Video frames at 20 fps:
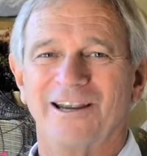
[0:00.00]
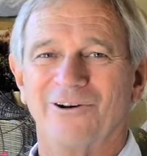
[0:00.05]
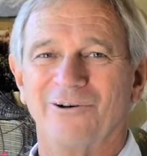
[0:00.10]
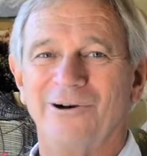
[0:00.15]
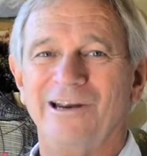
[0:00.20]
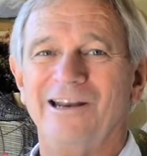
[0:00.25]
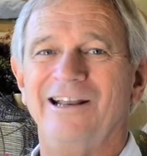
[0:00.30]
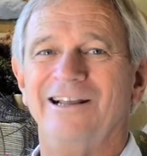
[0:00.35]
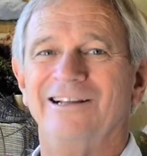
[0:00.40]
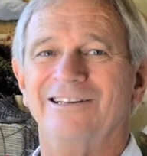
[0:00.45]

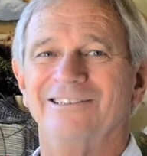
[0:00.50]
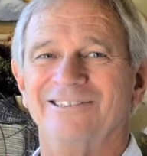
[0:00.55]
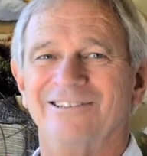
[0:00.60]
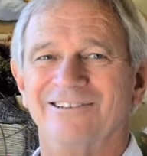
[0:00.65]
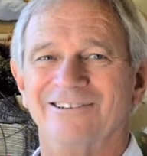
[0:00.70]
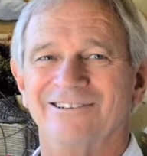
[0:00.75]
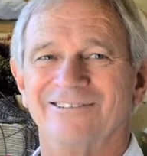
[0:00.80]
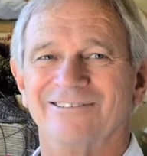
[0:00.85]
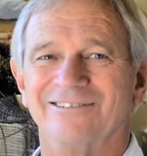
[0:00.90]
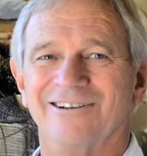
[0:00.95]
"Greetings,
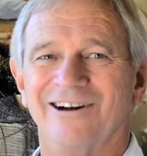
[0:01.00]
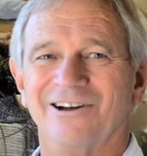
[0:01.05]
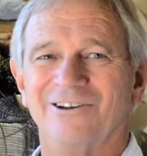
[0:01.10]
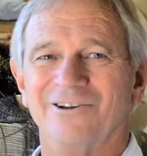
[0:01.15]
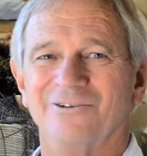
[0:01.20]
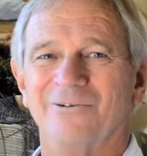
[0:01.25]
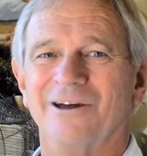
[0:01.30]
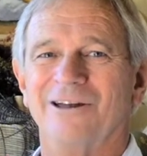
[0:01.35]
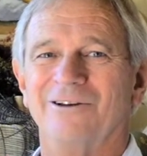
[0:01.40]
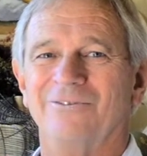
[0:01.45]
you're on
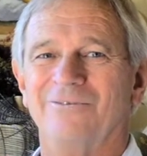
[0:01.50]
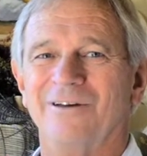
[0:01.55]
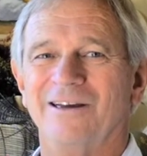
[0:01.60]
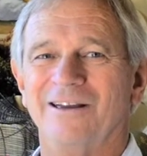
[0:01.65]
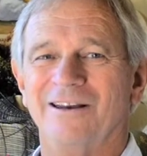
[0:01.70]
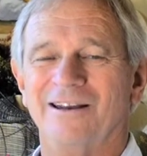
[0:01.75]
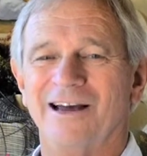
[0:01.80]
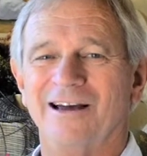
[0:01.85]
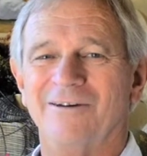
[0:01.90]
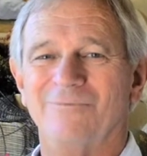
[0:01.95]
your way to
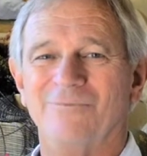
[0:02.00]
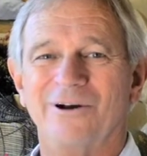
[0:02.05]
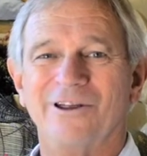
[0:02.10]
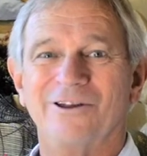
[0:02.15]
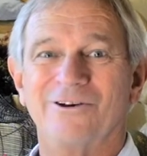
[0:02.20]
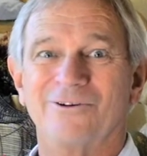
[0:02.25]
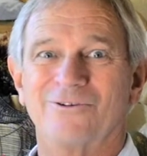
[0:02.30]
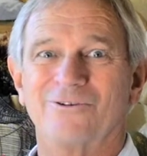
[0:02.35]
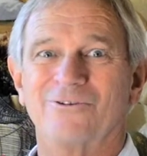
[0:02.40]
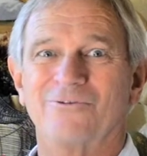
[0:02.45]
Vietnam, bring
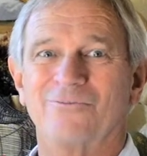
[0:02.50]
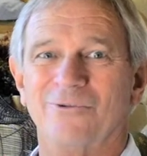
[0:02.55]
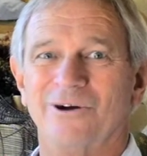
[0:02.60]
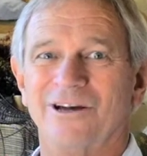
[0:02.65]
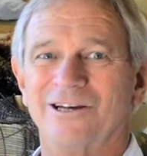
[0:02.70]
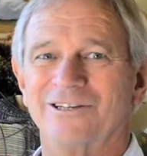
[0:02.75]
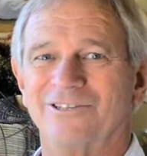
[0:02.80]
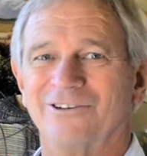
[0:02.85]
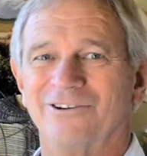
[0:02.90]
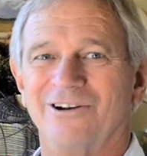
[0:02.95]
your
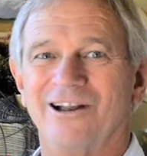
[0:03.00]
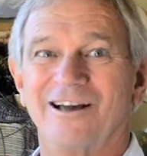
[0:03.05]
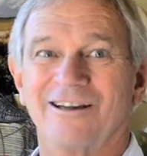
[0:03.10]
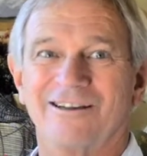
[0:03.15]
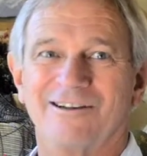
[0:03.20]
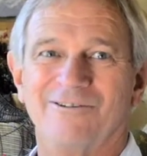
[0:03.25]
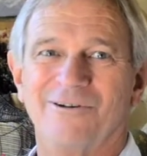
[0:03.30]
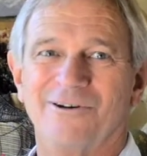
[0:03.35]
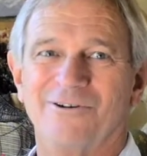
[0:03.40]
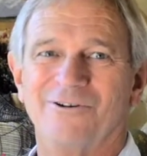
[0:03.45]
toothbrush, you're not
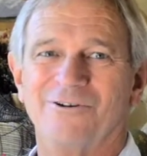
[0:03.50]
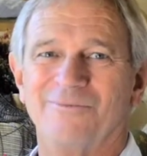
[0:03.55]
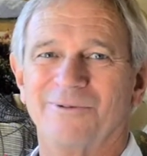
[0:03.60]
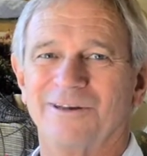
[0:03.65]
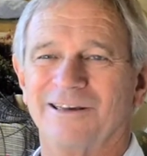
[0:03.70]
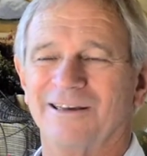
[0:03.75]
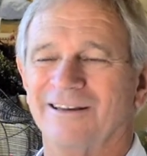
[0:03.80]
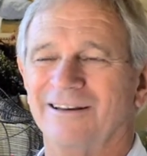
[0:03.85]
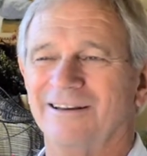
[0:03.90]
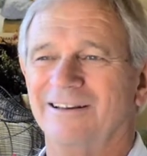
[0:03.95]
going home
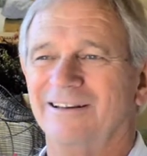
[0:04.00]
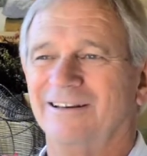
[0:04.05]
again."